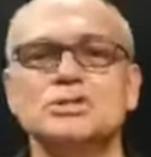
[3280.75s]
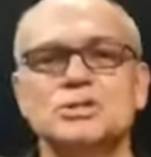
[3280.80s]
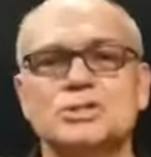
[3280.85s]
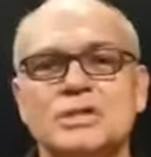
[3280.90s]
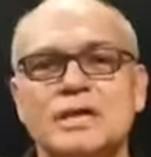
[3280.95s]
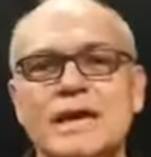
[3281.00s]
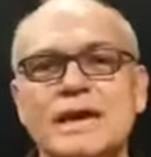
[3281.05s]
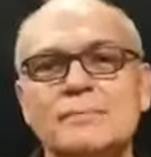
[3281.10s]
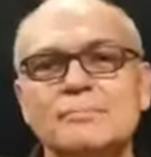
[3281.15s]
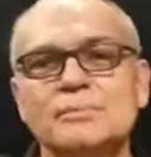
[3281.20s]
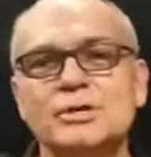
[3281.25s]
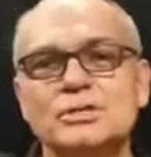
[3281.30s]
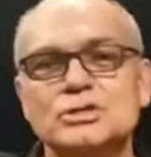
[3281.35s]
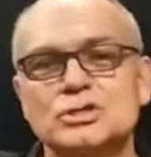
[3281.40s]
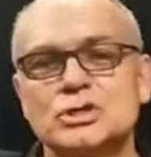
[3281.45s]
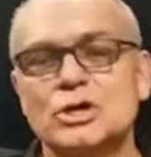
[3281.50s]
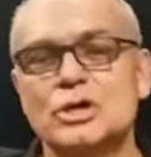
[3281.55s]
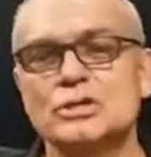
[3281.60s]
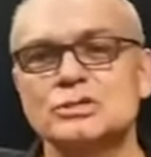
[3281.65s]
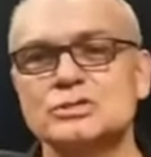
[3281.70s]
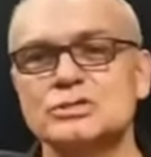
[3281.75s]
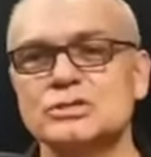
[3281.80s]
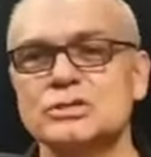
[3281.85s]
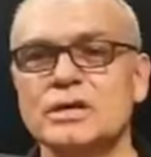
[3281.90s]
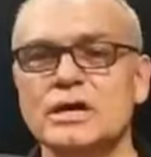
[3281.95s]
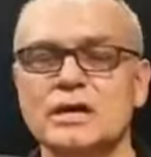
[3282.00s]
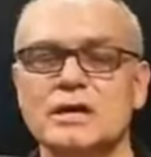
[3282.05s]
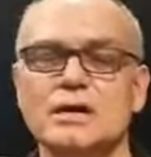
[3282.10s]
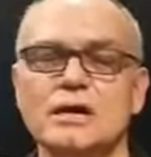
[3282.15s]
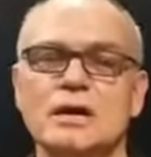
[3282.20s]
at
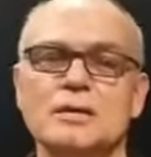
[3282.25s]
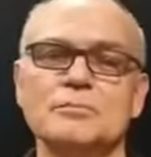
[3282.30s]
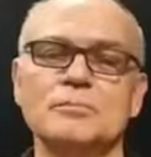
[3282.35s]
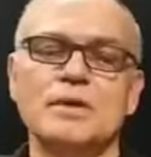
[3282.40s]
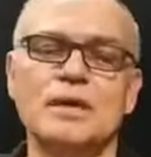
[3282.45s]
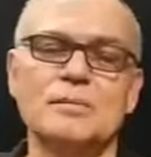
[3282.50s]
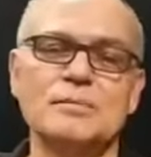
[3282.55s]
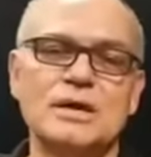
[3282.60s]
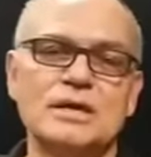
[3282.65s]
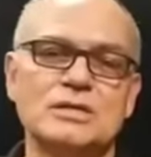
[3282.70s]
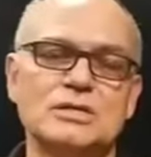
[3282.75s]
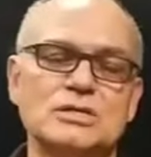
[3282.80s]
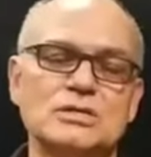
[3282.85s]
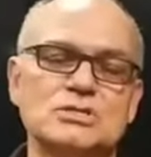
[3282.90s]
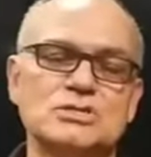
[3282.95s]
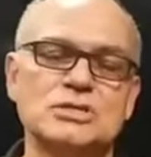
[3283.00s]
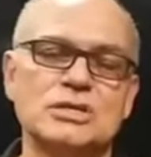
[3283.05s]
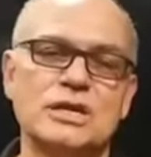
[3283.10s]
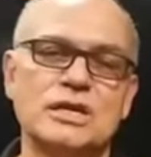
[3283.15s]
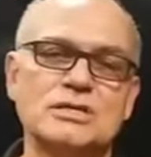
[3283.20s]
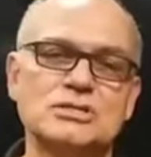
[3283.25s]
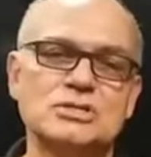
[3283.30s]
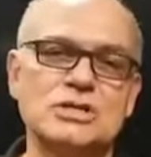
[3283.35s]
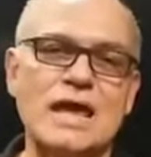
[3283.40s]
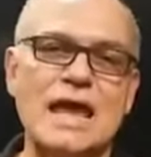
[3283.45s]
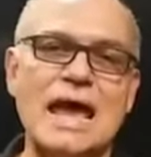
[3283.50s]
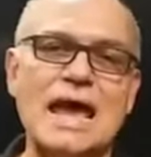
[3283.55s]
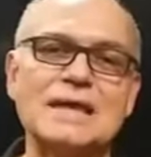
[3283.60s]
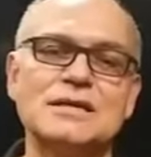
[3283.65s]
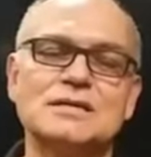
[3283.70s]
mitchcarson.com. M I T C H
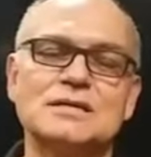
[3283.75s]
at